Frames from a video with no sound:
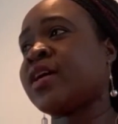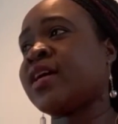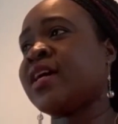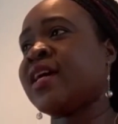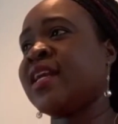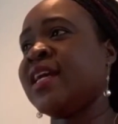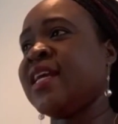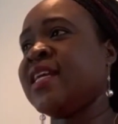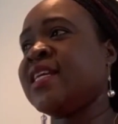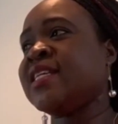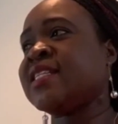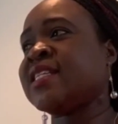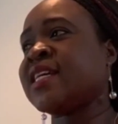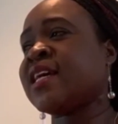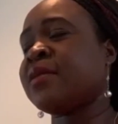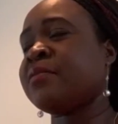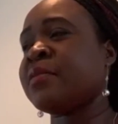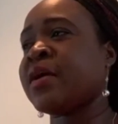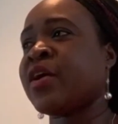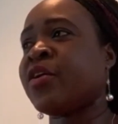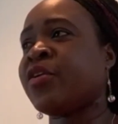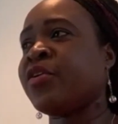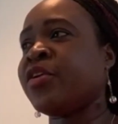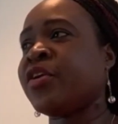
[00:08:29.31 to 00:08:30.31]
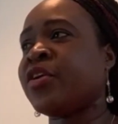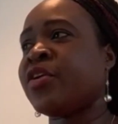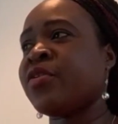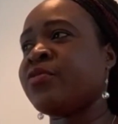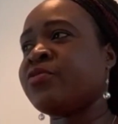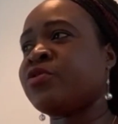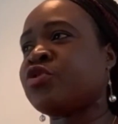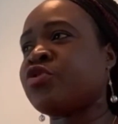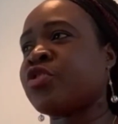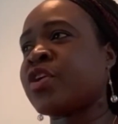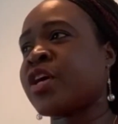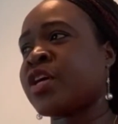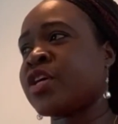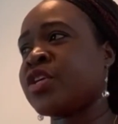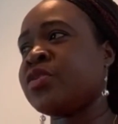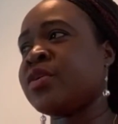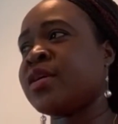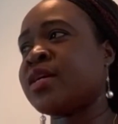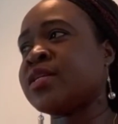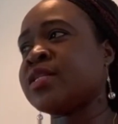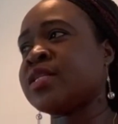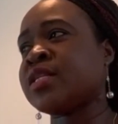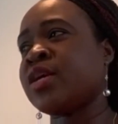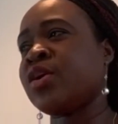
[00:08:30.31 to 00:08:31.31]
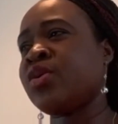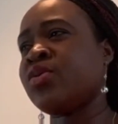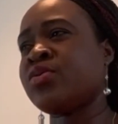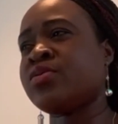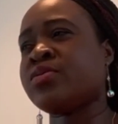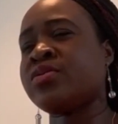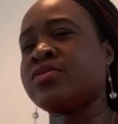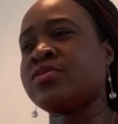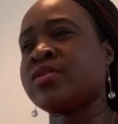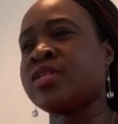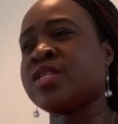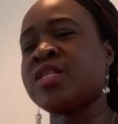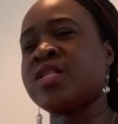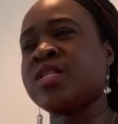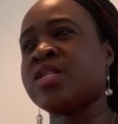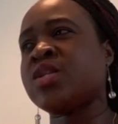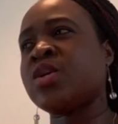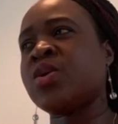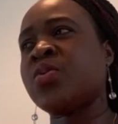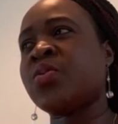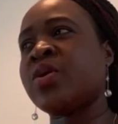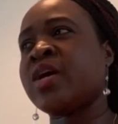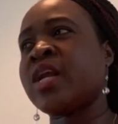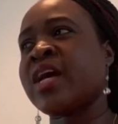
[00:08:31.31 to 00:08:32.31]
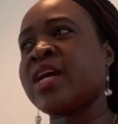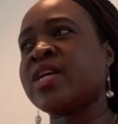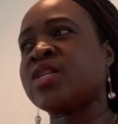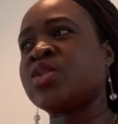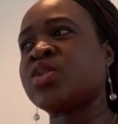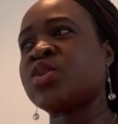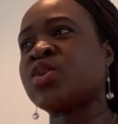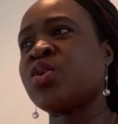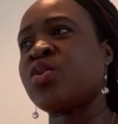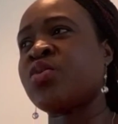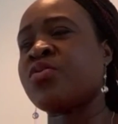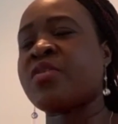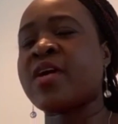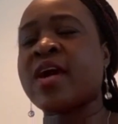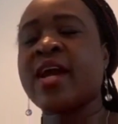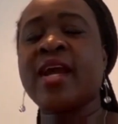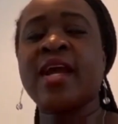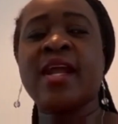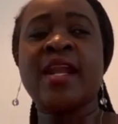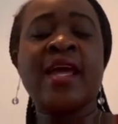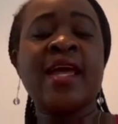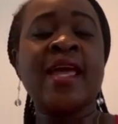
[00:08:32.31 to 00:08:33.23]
And anytime you're going off track, you can say, oh no, this is not what I saw, right?